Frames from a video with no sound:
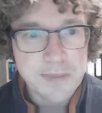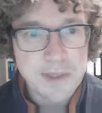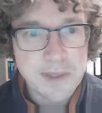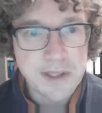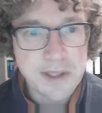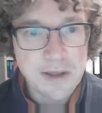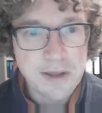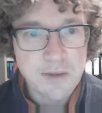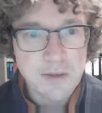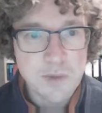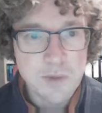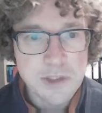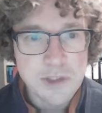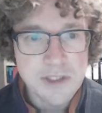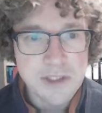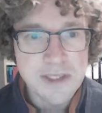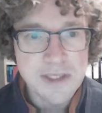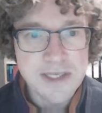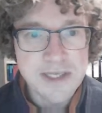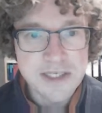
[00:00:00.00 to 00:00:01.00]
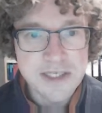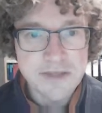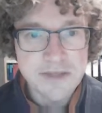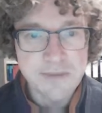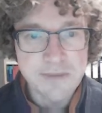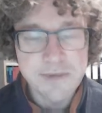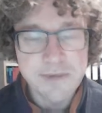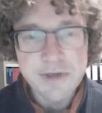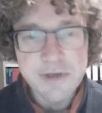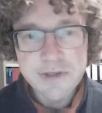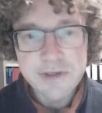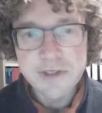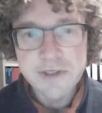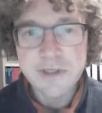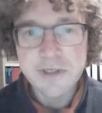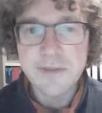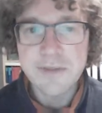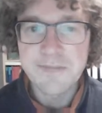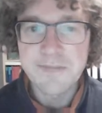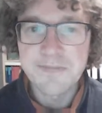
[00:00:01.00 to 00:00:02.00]
In other words, the
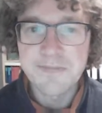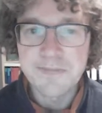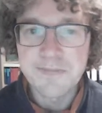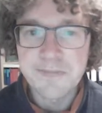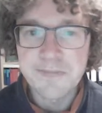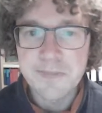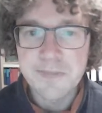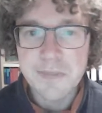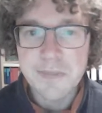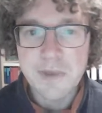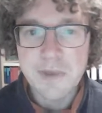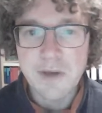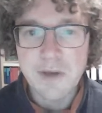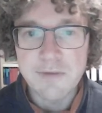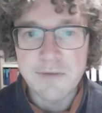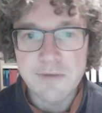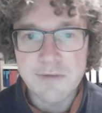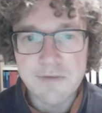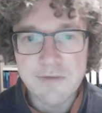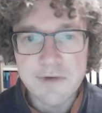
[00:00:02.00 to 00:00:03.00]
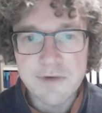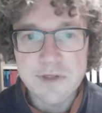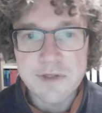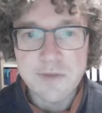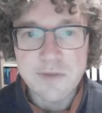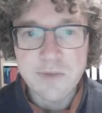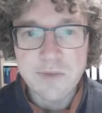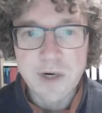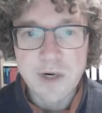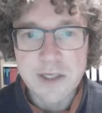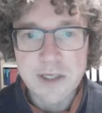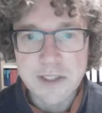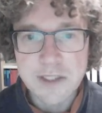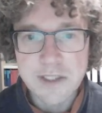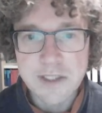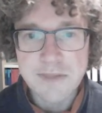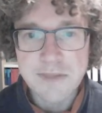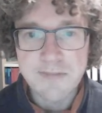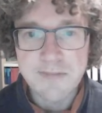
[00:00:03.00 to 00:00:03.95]
distribution of the future price,